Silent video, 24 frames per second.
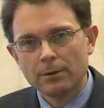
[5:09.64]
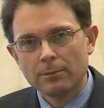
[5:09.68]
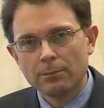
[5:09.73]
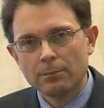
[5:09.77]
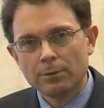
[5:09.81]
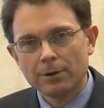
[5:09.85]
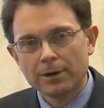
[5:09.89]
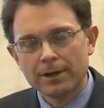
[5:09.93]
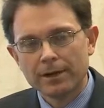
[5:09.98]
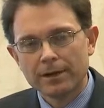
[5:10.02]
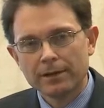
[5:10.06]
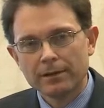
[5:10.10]

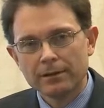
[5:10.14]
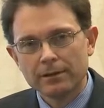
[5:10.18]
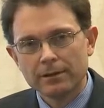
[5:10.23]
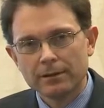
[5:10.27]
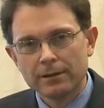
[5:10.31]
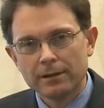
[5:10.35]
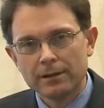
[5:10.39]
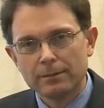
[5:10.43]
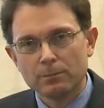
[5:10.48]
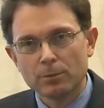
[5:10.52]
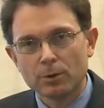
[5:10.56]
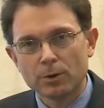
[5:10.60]
bring
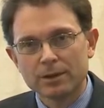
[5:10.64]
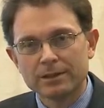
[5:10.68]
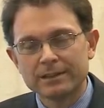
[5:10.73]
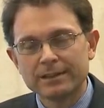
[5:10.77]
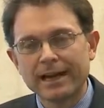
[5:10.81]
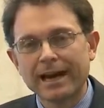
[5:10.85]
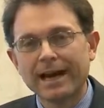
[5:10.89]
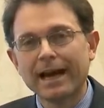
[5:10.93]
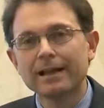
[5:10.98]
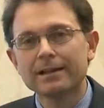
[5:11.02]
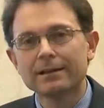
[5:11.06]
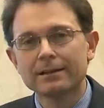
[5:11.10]
the
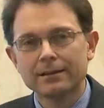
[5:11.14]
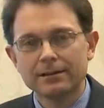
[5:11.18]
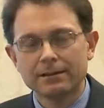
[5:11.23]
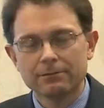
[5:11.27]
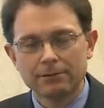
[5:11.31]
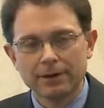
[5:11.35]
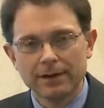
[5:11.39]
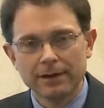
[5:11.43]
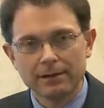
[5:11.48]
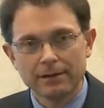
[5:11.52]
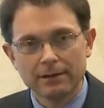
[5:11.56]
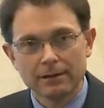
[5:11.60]
mortality
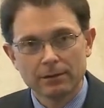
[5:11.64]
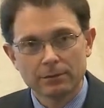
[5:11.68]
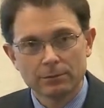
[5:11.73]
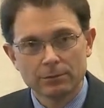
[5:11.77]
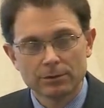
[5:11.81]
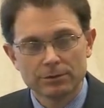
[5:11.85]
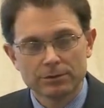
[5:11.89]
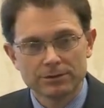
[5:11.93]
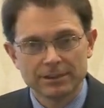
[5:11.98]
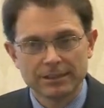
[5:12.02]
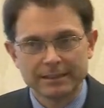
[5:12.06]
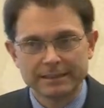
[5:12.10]
rate, in other
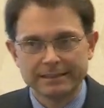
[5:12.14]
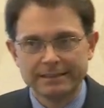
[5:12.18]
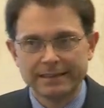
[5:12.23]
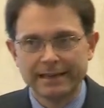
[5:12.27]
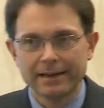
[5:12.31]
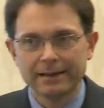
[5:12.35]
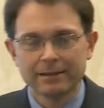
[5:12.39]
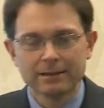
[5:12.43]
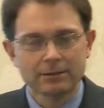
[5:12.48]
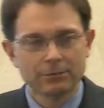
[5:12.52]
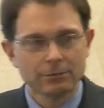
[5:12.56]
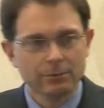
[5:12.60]
words, the
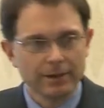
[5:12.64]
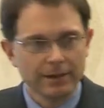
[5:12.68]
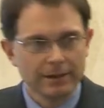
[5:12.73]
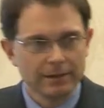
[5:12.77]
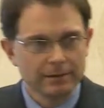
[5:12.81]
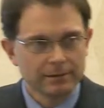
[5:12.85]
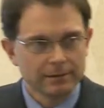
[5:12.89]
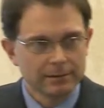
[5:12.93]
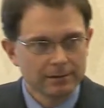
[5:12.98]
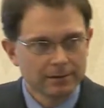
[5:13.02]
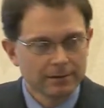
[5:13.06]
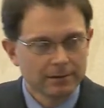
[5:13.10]
death
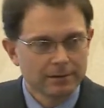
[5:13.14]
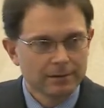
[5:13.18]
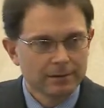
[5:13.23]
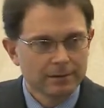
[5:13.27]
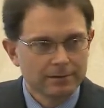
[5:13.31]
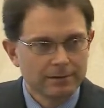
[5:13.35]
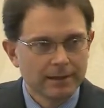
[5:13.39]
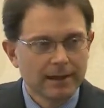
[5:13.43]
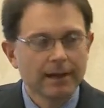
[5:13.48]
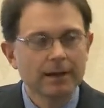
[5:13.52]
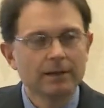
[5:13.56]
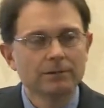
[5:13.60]
rate,
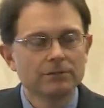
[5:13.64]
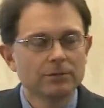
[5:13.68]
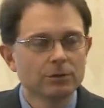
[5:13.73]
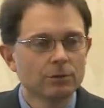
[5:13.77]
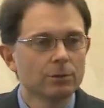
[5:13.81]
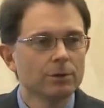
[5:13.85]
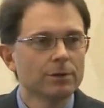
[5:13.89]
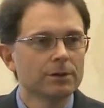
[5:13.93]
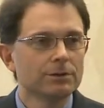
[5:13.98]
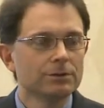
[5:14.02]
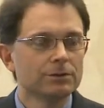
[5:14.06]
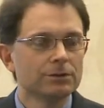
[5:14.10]
down to
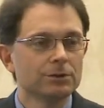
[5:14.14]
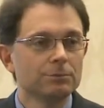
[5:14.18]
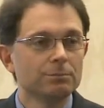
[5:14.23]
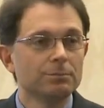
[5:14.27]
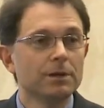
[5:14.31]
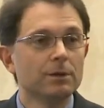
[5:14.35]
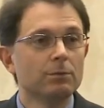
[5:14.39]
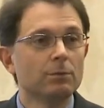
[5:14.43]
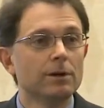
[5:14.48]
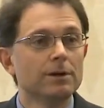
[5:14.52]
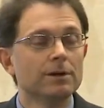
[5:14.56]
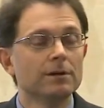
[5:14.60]
where it should
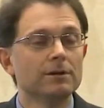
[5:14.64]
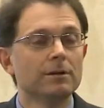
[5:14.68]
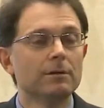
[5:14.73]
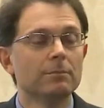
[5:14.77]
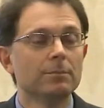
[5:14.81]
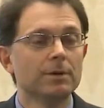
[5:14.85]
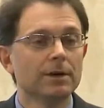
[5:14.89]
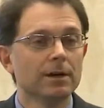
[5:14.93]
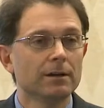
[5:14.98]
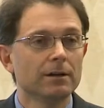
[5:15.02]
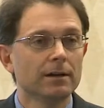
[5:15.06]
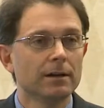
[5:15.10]
be when you
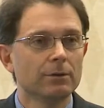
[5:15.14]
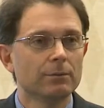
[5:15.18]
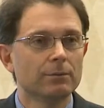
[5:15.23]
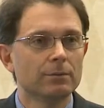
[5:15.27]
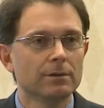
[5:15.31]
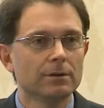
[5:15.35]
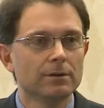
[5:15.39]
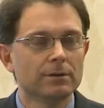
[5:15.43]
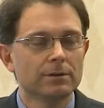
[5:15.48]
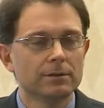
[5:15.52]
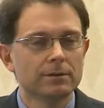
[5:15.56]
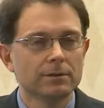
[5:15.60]
compare that
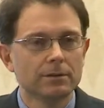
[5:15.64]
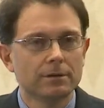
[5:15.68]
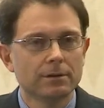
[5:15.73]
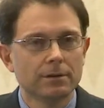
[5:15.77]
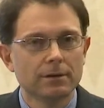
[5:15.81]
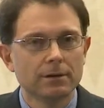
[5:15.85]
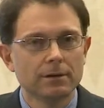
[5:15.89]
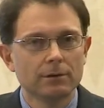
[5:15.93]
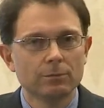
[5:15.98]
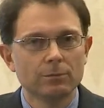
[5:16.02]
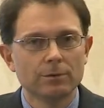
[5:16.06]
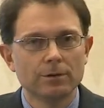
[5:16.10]

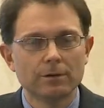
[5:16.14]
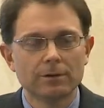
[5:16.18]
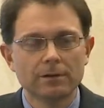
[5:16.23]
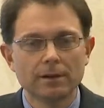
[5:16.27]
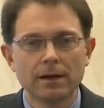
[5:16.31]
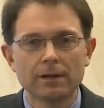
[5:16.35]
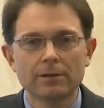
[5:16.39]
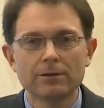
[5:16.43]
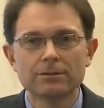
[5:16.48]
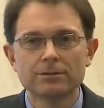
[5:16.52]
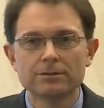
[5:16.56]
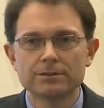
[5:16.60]
with
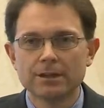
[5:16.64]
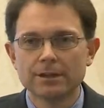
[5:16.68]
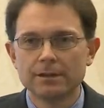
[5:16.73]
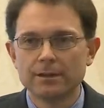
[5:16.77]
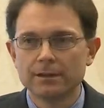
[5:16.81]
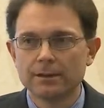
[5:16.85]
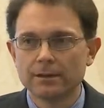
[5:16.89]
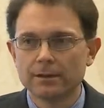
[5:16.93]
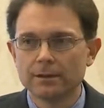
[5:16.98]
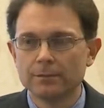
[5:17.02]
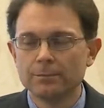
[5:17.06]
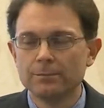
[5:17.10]
others in
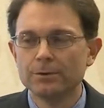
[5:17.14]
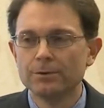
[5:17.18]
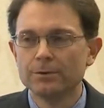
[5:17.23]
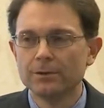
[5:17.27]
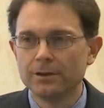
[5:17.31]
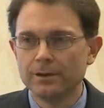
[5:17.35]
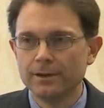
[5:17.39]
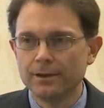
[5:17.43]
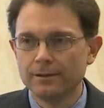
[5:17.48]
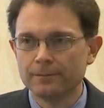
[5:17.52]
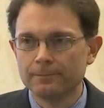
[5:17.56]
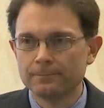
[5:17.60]
the
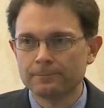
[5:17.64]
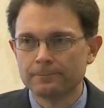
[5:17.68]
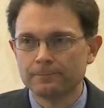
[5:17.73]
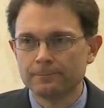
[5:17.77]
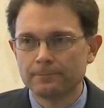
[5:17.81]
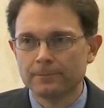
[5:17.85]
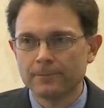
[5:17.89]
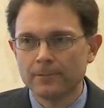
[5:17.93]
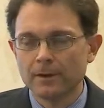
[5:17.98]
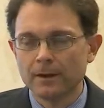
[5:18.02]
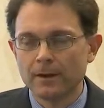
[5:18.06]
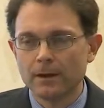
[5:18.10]
community.
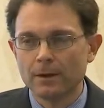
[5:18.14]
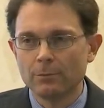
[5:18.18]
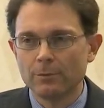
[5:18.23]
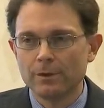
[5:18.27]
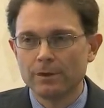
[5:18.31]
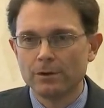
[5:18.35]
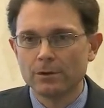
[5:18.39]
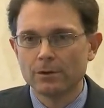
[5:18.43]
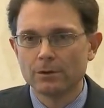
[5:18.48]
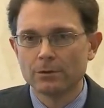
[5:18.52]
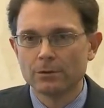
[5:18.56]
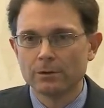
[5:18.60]
And we
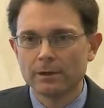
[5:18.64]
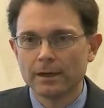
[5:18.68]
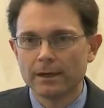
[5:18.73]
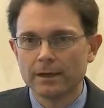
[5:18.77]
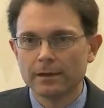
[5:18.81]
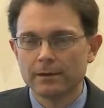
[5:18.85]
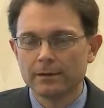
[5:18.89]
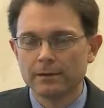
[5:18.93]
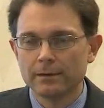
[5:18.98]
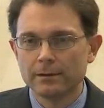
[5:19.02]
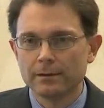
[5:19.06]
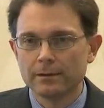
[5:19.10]
know
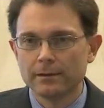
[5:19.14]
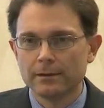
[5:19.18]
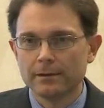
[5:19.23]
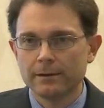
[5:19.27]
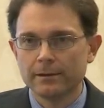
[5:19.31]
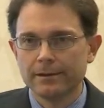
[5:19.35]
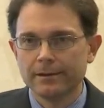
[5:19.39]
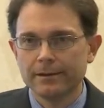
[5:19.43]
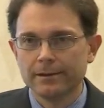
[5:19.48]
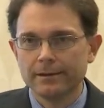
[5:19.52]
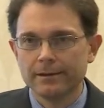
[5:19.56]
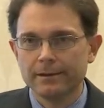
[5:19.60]
that
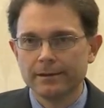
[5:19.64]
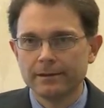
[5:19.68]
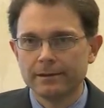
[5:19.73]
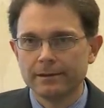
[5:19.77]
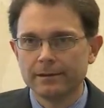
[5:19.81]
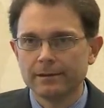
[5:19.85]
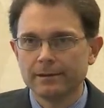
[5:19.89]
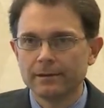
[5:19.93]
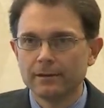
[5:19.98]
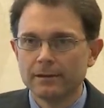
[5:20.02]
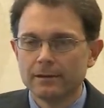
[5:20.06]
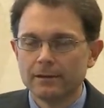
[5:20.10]

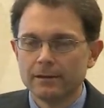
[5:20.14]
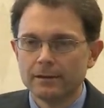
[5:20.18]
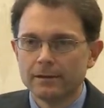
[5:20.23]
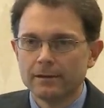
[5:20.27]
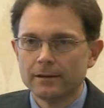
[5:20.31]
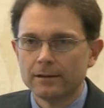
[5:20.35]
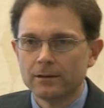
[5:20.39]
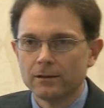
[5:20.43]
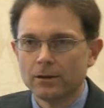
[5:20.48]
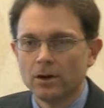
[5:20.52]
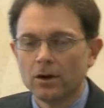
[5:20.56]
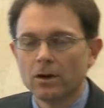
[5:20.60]
in
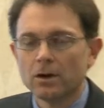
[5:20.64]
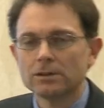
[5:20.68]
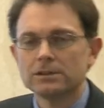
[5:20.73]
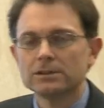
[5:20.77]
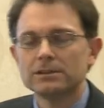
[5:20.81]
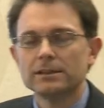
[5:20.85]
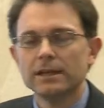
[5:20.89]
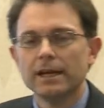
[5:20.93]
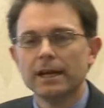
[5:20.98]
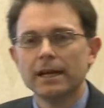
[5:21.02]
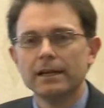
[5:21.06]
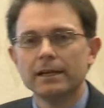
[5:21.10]

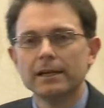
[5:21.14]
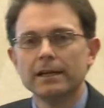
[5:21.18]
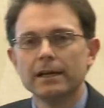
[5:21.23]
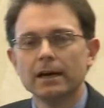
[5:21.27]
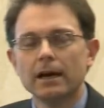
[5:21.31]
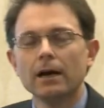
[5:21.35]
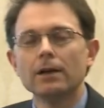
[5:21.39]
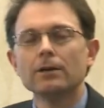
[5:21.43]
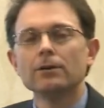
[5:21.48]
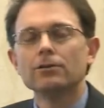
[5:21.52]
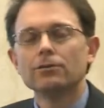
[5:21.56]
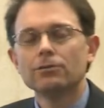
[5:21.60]
long-standing
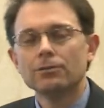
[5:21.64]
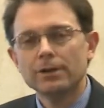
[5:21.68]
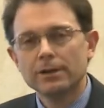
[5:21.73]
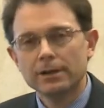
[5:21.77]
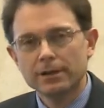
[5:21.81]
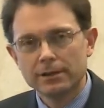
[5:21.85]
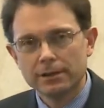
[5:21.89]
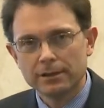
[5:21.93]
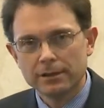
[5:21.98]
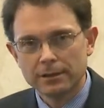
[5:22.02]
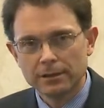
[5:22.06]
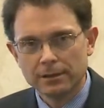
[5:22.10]

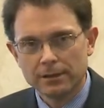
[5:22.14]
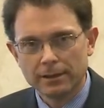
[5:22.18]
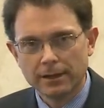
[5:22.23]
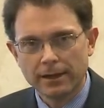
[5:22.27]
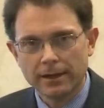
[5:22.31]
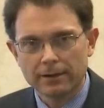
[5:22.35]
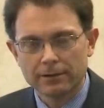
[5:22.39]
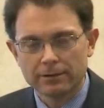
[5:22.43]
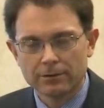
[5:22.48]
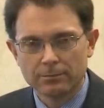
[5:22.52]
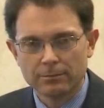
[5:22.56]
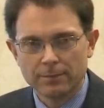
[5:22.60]
untreated
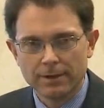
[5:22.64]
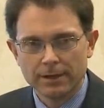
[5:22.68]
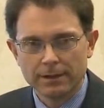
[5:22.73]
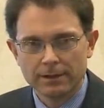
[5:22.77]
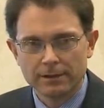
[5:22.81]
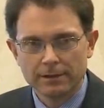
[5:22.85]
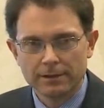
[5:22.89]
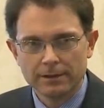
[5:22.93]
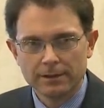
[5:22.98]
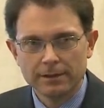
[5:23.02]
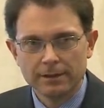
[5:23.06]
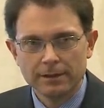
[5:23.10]

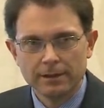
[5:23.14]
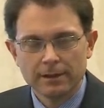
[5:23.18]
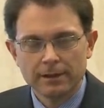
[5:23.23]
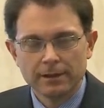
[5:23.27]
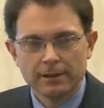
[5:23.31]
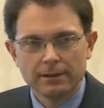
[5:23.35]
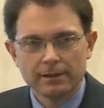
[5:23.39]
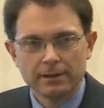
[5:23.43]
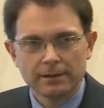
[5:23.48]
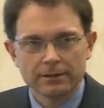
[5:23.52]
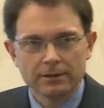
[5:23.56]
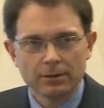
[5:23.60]
acromegaly,
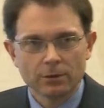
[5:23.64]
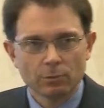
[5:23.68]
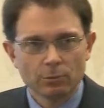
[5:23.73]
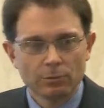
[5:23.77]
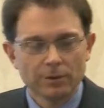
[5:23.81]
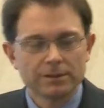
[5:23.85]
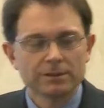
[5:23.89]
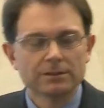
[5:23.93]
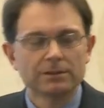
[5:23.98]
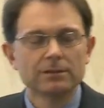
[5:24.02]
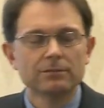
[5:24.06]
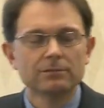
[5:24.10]
that the
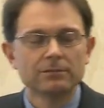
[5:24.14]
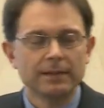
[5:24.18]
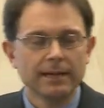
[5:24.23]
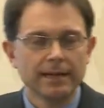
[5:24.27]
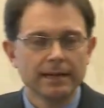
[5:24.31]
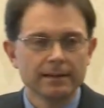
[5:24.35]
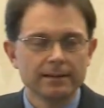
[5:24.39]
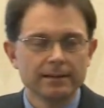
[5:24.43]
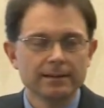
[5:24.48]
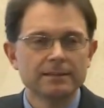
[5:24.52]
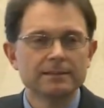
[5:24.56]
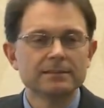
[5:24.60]
risk of
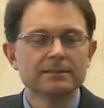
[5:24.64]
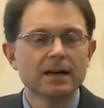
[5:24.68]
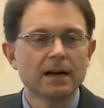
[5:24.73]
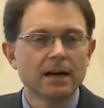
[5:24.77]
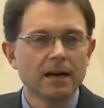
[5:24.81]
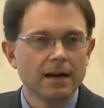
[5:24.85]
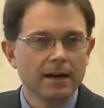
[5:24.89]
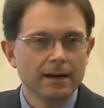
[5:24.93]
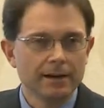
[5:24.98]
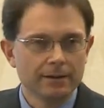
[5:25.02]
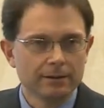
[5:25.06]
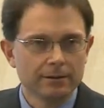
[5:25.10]
death is
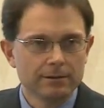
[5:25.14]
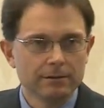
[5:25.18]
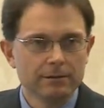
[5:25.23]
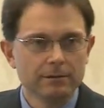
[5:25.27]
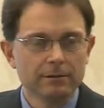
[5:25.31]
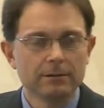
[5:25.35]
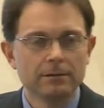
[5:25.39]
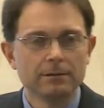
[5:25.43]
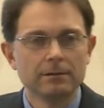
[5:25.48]
higher,